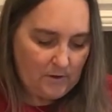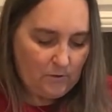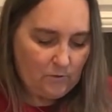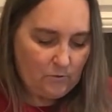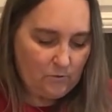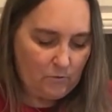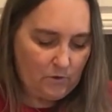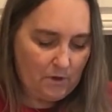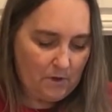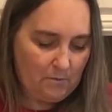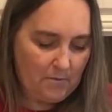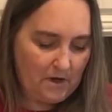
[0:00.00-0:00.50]

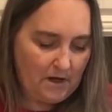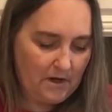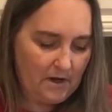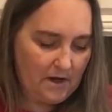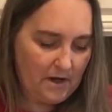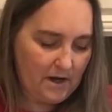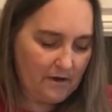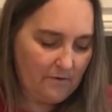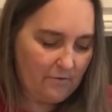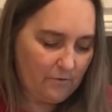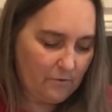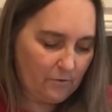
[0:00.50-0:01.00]
Run my
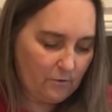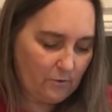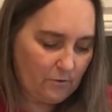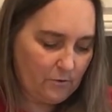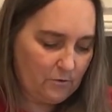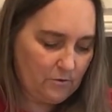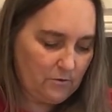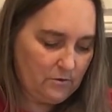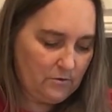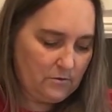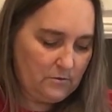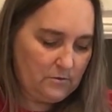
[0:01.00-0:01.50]
knife
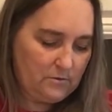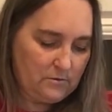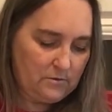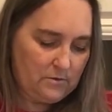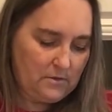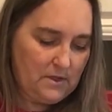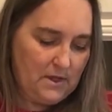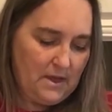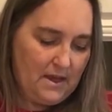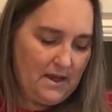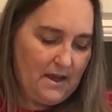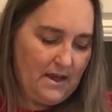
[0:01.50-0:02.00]
through.
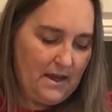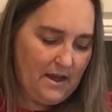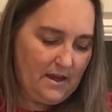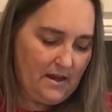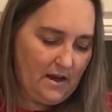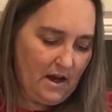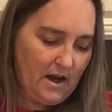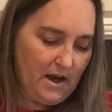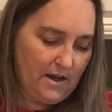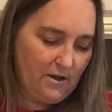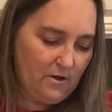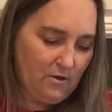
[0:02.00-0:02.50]
And
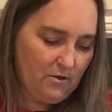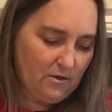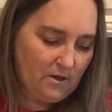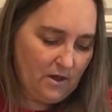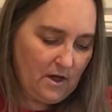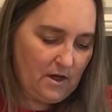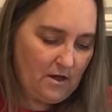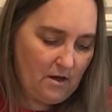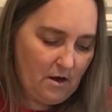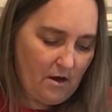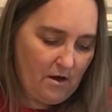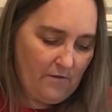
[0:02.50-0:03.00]
I don't
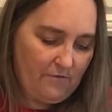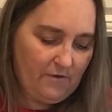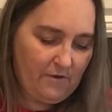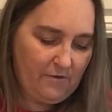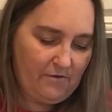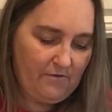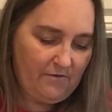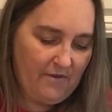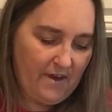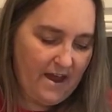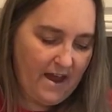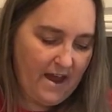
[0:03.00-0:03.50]
cut off the
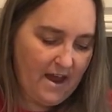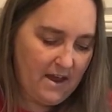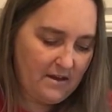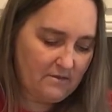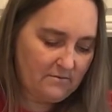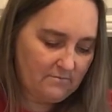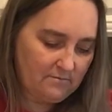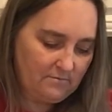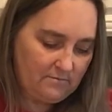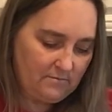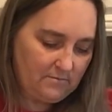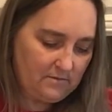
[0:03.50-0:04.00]
fat.
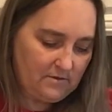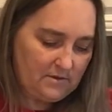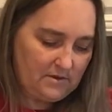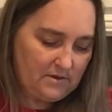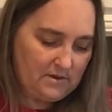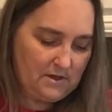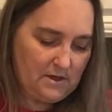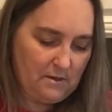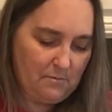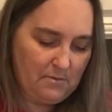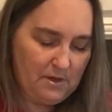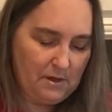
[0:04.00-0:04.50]

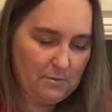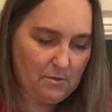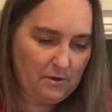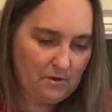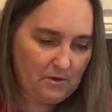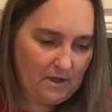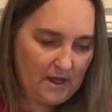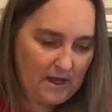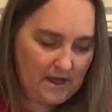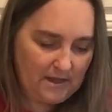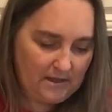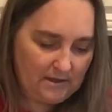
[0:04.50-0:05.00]
Some people
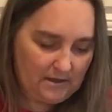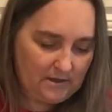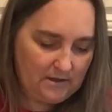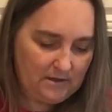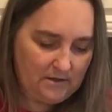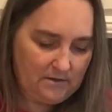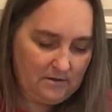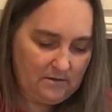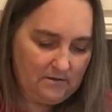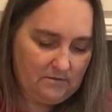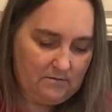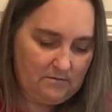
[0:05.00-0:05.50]
like it,
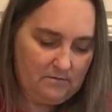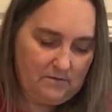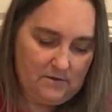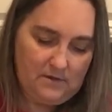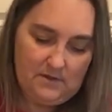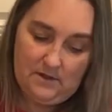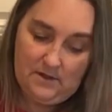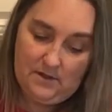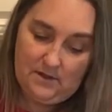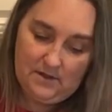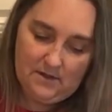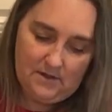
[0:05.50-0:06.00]

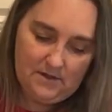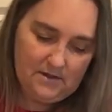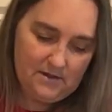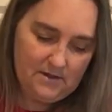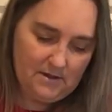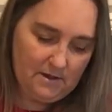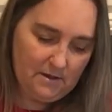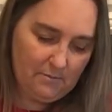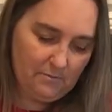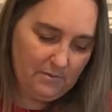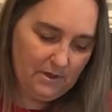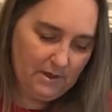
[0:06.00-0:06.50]

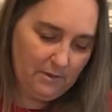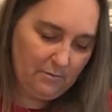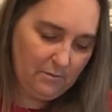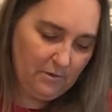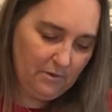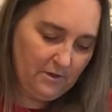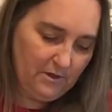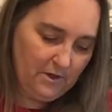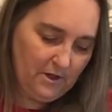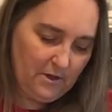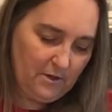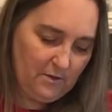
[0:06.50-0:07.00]
some people
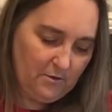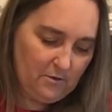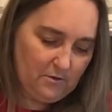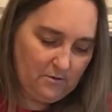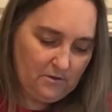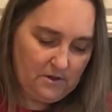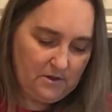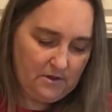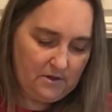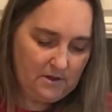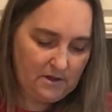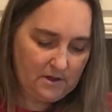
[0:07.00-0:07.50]
don't.
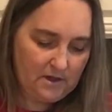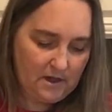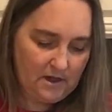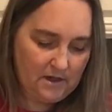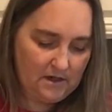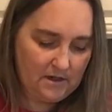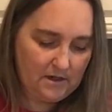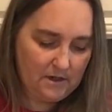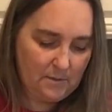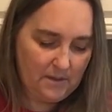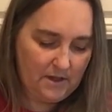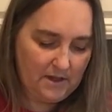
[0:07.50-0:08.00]
Kind
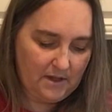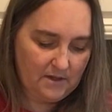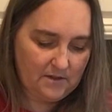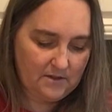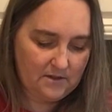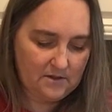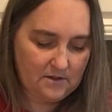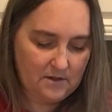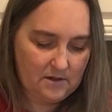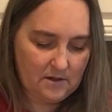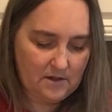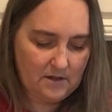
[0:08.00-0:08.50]
of depends
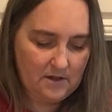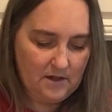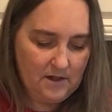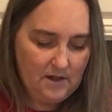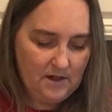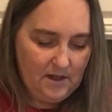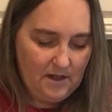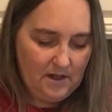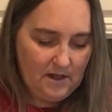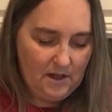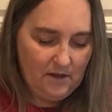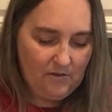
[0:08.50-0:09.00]
on
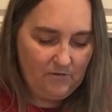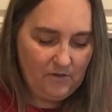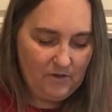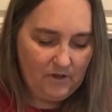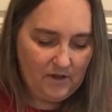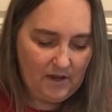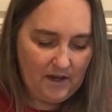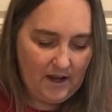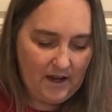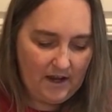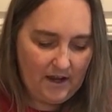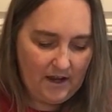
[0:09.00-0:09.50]
if you
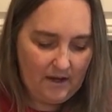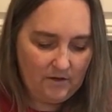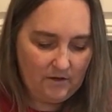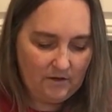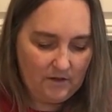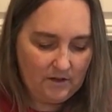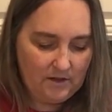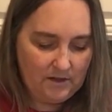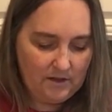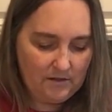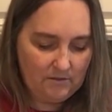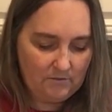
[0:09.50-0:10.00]
can
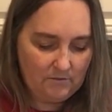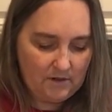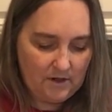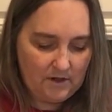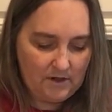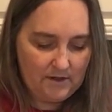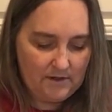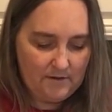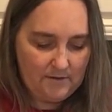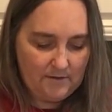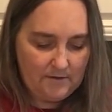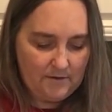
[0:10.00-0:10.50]
handle it,
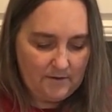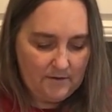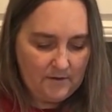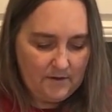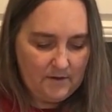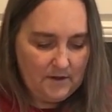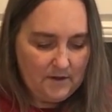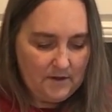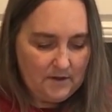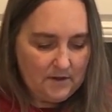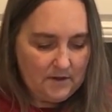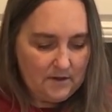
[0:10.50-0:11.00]
right?
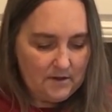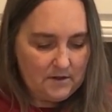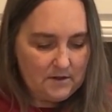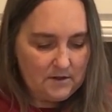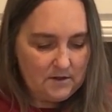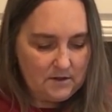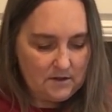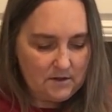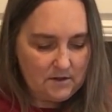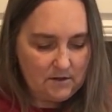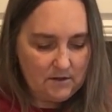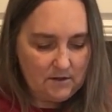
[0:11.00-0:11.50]

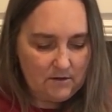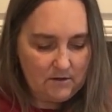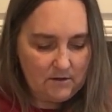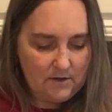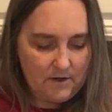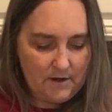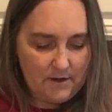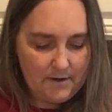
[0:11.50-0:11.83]
So,